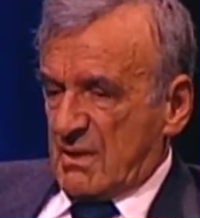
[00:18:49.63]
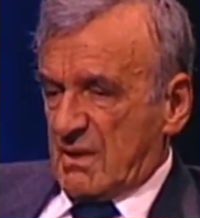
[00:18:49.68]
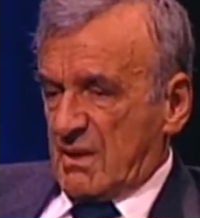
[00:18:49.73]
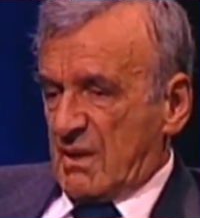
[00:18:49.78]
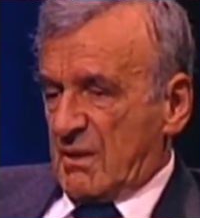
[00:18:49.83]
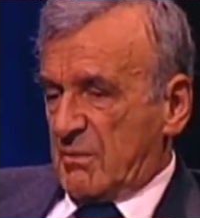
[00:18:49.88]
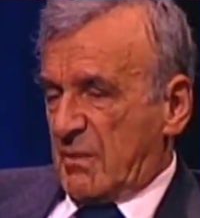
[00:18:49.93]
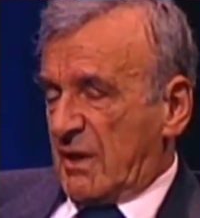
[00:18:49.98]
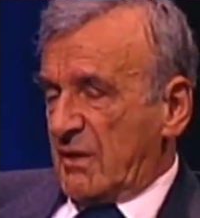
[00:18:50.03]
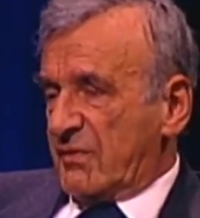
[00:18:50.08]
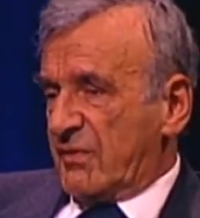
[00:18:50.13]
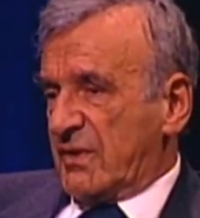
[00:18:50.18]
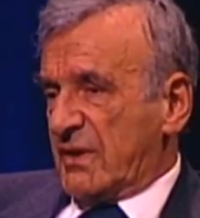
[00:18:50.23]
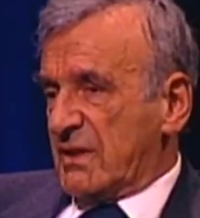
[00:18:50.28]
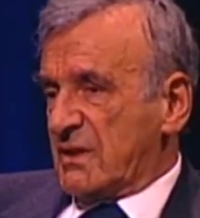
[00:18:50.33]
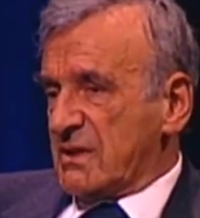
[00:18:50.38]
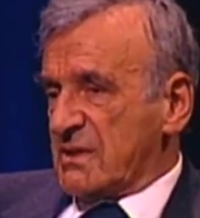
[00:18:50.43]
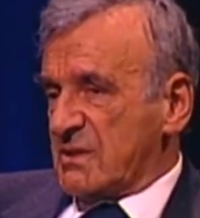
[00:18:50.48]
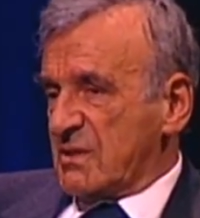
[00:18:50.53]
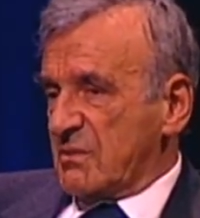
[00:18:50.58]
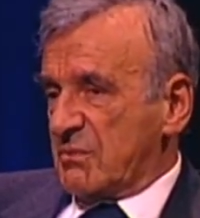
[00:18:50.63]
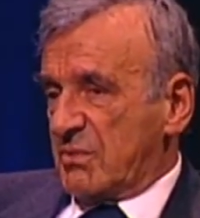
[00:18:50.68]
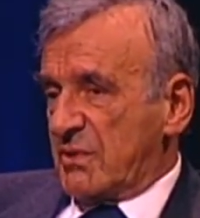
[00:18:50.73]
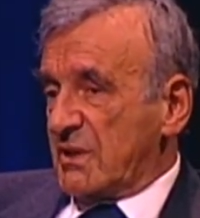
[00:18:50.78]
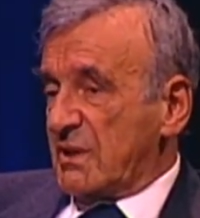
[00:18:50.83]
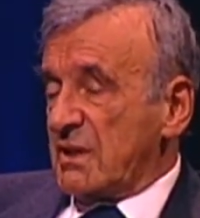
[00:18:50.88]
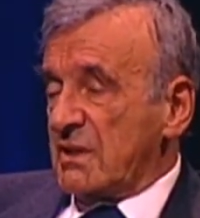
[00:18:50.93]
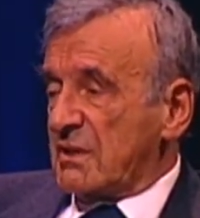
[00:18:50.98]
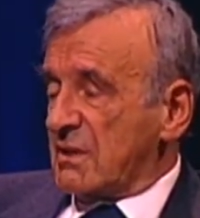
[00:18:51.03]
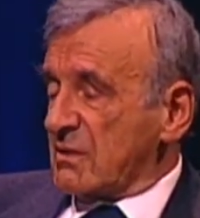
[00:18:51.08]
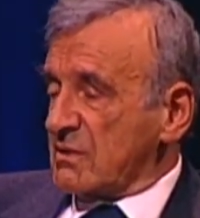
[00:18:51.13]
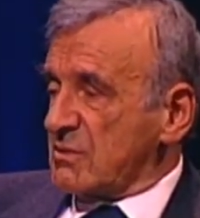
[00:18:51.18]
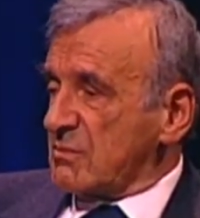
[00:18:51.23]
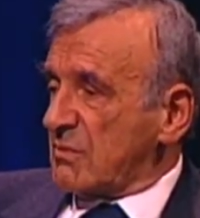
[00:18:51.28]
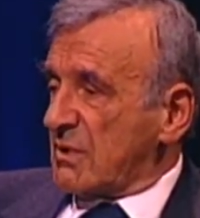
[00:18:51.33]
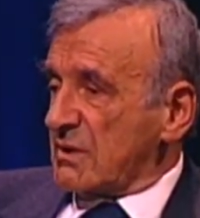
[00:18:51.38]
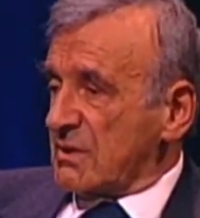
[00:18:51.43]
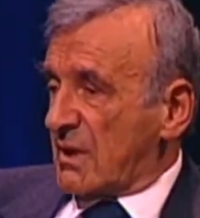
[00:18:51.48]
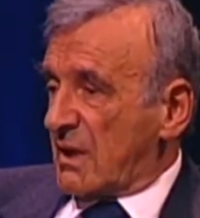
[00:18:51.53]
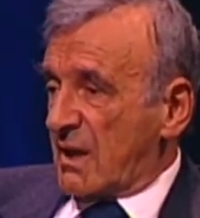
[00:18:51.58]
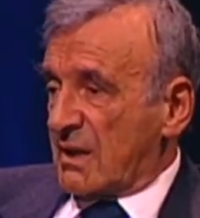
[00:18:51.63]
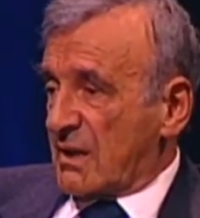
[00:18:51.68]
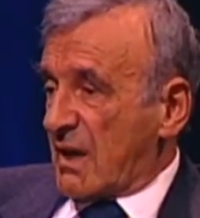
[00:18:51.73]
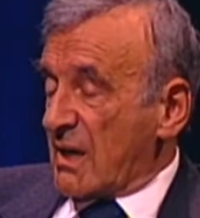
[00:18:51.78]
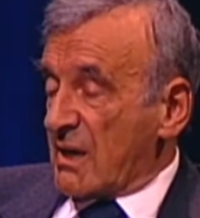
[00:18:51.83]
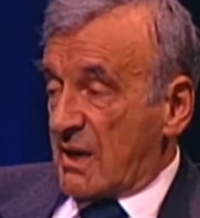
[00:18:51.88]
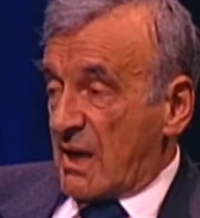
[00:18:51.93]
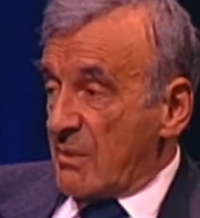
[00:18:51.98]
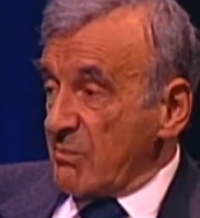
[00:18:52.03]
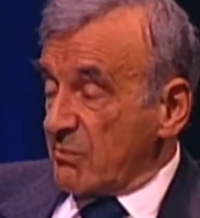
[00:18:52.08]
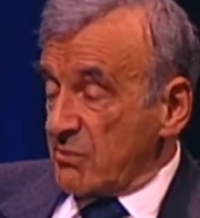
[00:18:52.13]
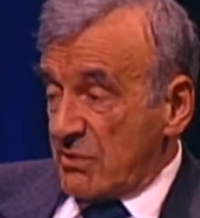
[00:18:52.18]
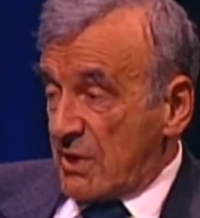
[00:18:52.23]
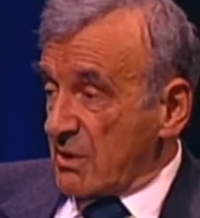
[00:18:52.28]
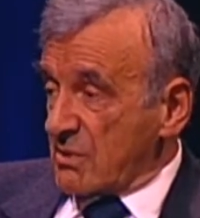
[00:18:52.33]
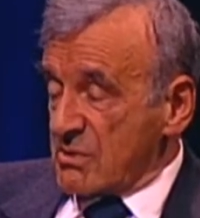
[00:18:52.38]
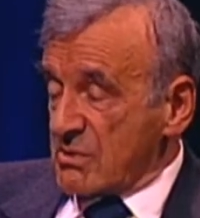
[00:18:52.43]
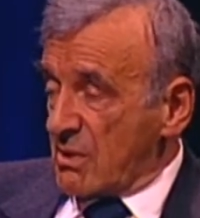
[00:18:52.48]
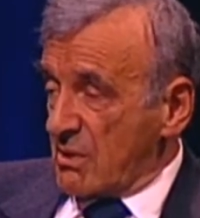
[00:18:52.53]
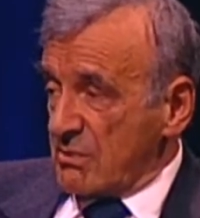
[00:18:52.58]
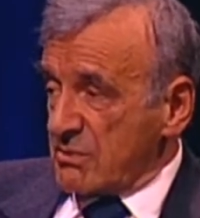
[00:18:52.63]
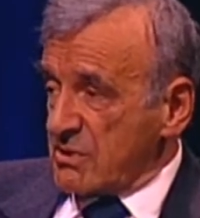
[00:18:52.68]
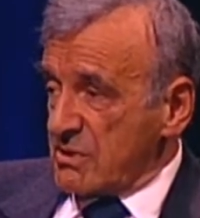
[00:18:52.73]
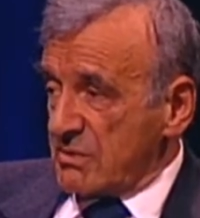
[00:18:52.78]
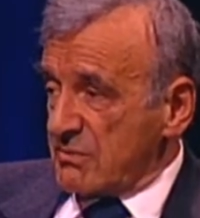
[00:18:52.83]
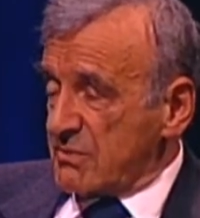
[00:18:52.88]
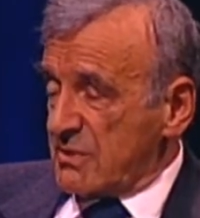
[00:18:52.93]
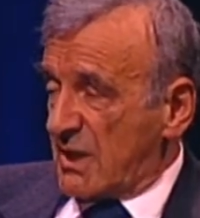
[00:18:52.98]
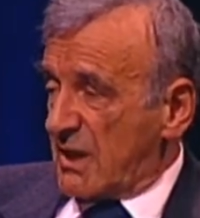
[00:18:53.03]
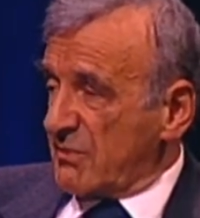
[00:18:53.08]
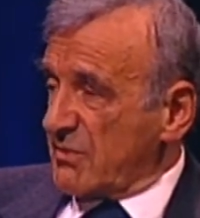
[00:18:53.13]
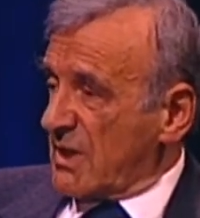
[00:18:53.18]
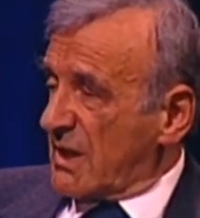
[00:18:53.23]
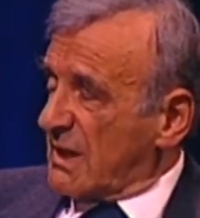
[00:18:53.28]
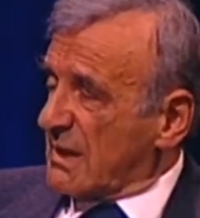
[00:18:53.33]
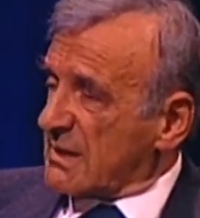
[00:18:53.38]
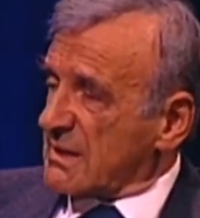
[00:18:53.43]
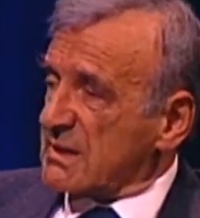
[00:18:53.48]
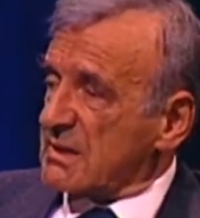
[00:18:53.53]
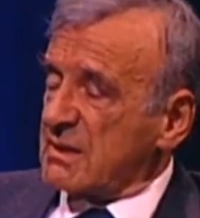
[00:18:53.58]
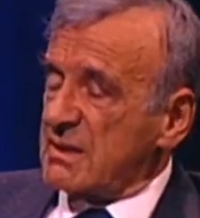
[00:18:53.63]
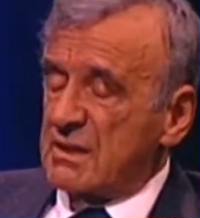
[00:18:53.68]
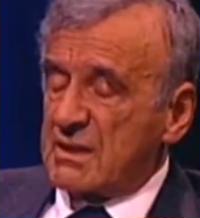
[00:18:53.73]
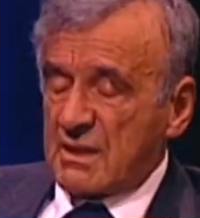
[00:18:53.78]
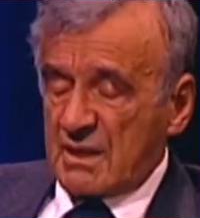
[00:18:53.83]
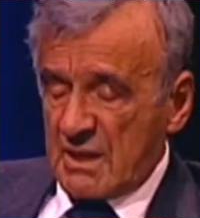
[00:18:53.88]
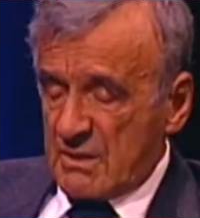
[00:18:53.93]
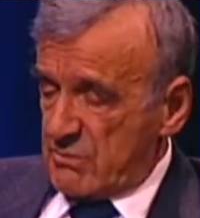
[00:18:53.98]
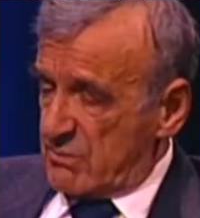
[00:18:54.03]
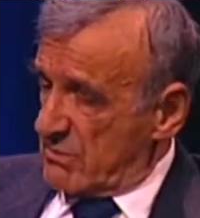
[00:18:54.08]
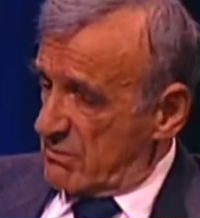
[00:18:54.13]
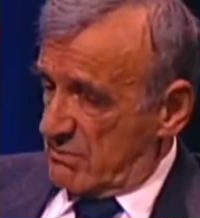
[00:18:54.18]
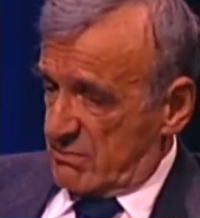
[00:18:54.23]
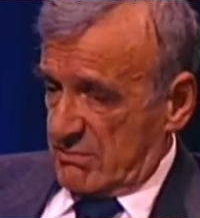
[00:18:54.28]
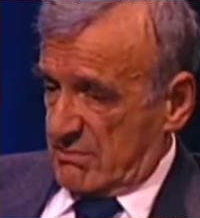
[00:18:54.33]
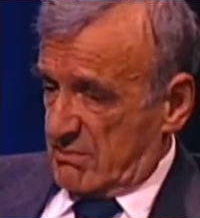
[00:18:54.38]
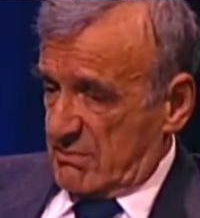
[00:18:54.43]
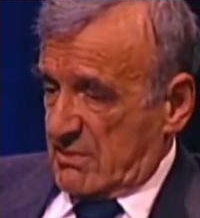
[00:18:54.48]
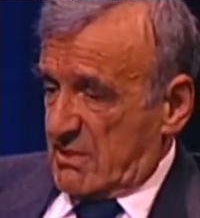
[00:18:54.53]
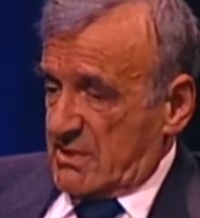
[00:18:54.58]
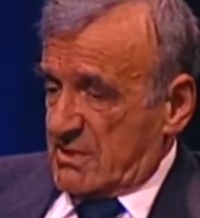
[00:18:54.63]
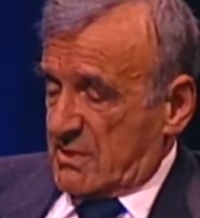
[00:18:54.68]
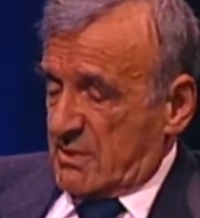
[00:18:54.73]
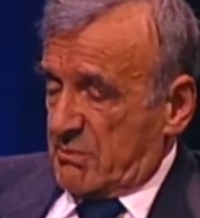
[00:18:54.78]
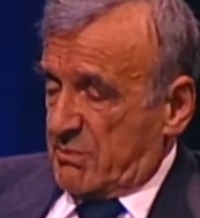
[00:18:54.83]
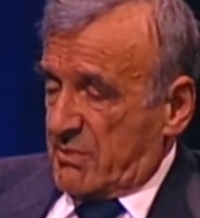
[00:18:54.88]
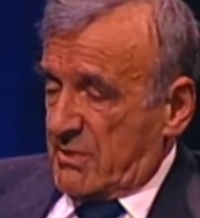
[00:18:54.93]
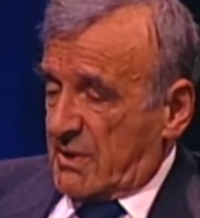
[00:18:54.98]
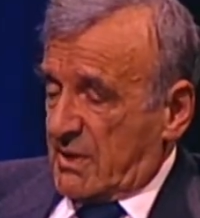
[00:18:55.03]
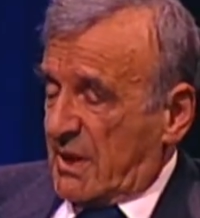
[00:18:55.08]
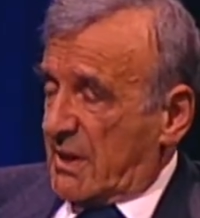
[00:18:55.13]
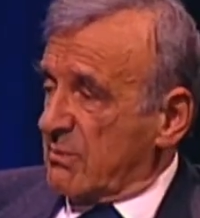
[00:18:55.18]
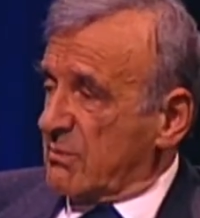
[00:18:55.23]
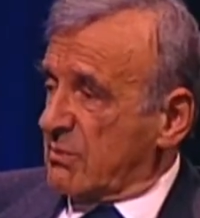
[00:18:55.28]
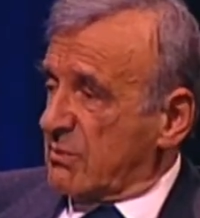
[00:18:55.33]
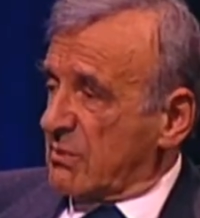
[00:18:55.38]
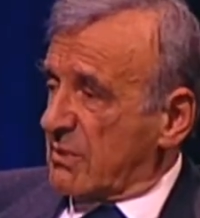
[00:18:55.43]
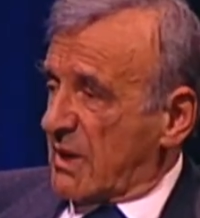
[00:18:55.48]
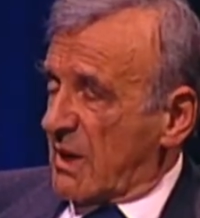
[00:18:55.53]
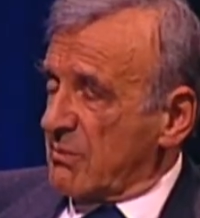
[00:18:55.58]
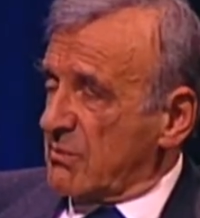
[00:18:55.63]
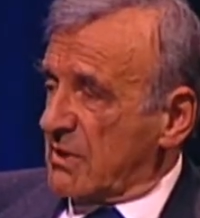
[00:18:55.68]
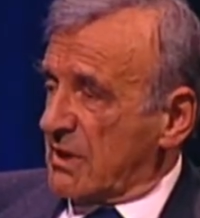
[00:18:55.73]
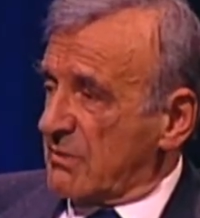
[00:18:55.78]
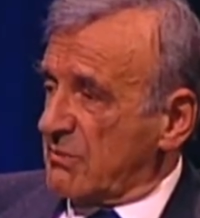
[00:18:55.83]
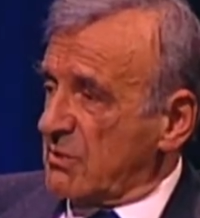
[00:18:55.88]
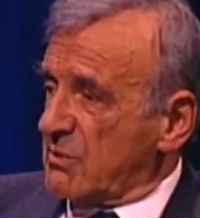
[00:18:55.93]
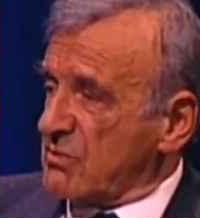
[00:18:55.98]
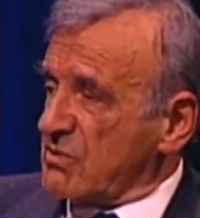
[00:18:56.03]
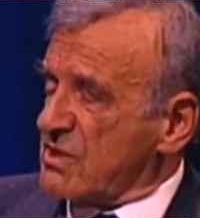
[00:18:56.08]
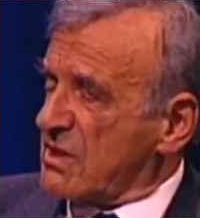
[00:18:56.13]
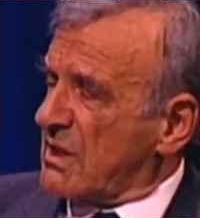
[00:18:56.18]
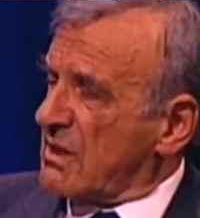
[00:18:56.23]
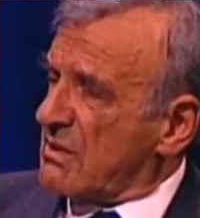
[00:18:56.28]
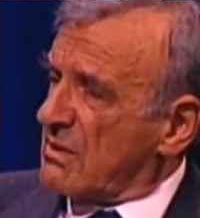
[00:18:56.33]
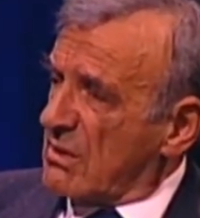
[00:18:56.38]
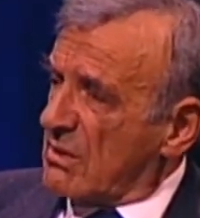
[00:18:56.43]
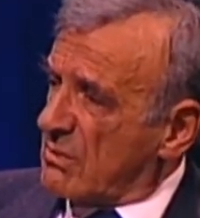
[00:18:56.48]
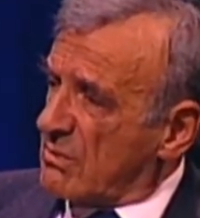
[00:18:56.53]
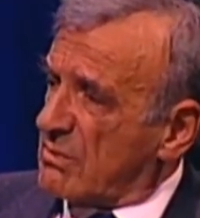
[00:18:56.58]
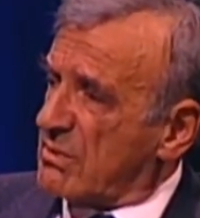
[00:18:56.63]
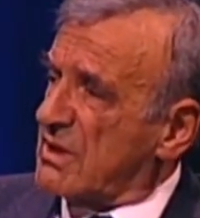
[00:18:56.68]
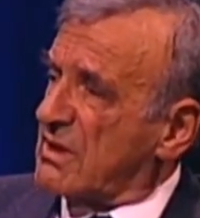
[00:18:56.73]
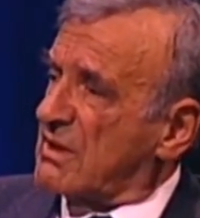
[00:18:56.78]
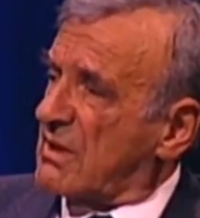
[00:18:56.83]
And my feeling is simply he doesn't want, I, I come to that conclusion with a heavy heart. He came, he simply came to Camp David to say no, he mm-hmm.